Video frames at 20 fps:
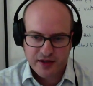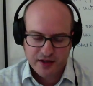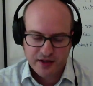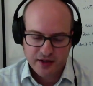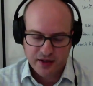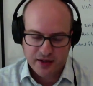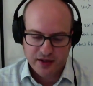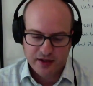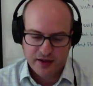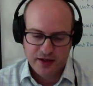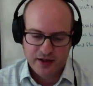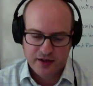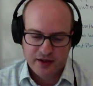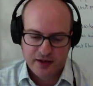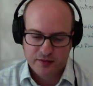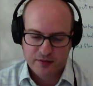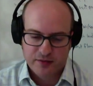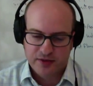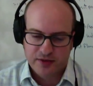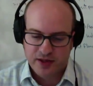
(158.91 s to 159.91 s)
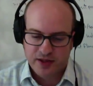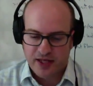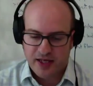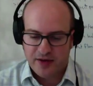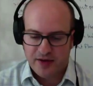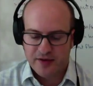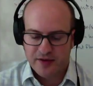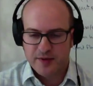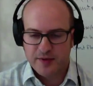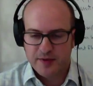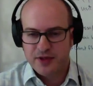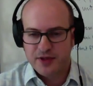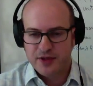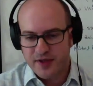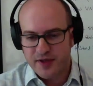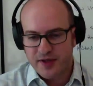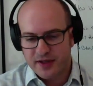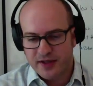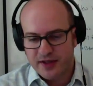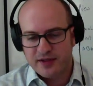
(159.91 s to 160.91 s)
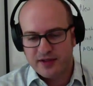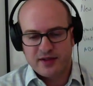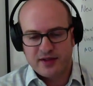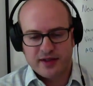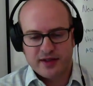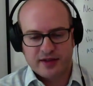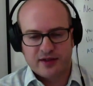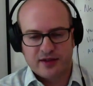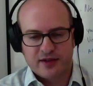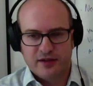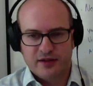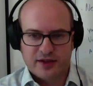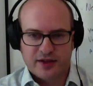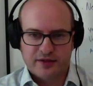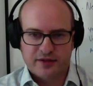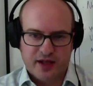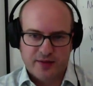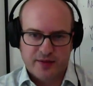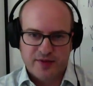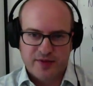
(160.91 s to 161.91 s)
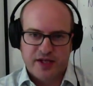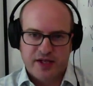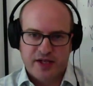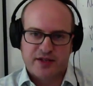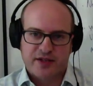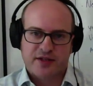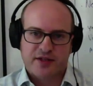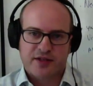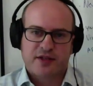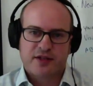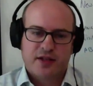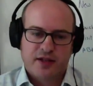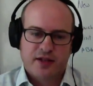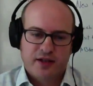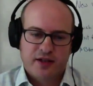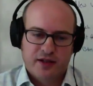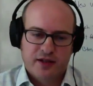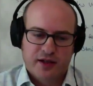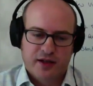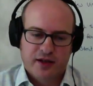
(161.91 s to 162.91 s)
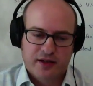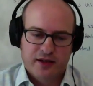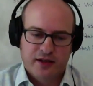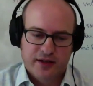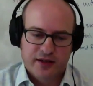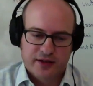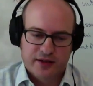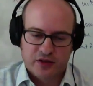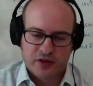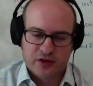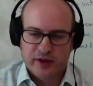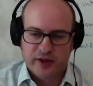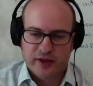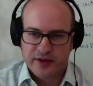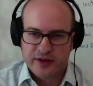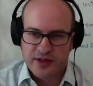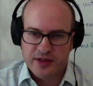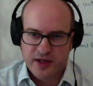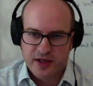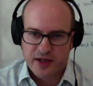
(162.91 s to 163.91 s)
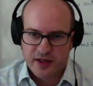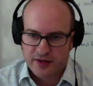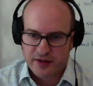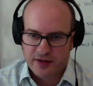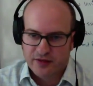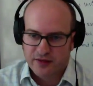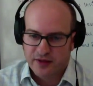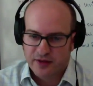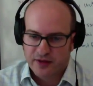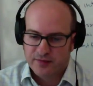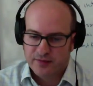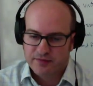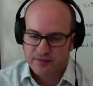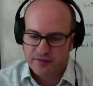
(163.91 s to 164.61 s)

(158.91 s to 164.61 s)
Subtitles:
and it would allow them to do things like collect objects and create designs, and